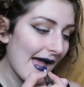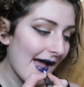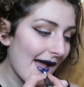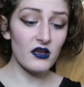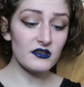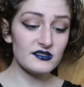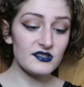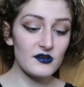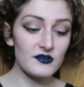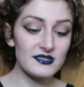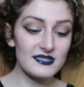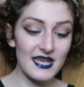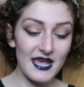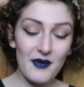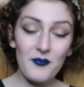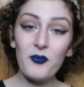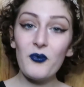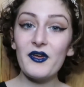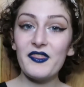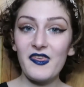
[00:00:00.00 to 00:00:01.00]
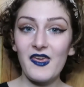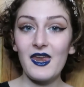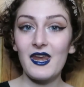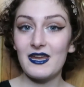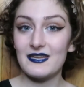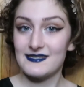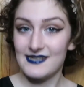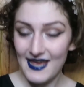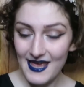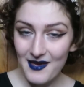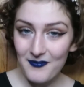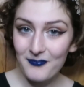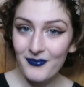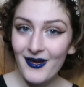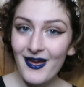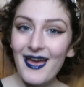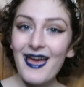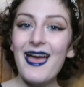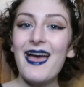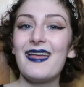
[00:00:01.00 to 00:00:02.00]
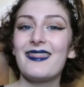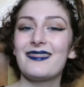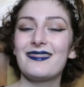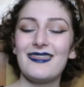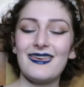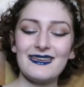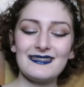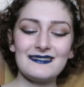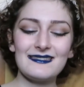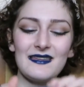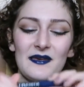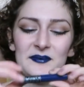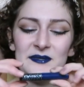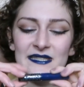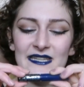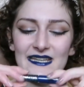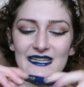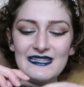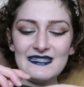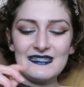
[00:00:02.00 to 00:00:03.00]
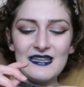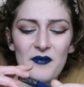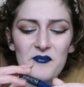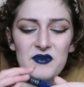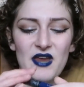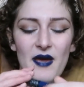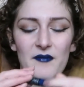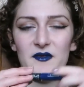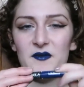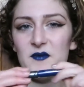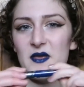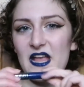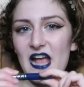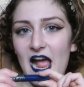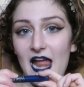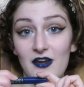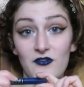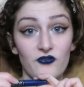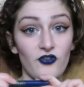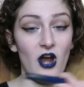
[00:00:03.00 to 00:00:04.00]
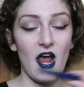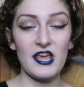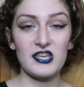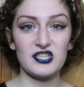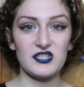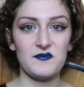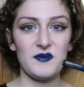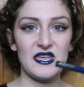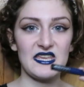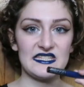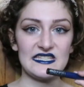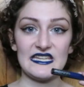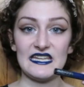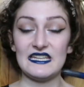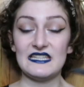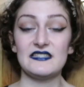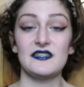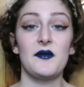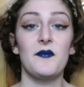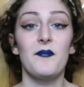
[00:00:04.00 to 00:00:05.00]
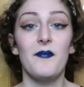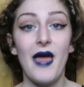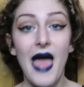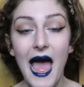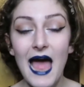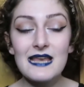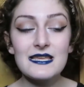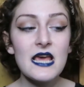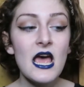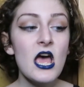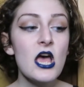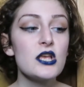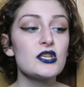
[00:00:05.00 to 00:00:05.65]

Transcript: Also, tip within a tip, this lipstick can sometimes be kind of drying just because it is matte.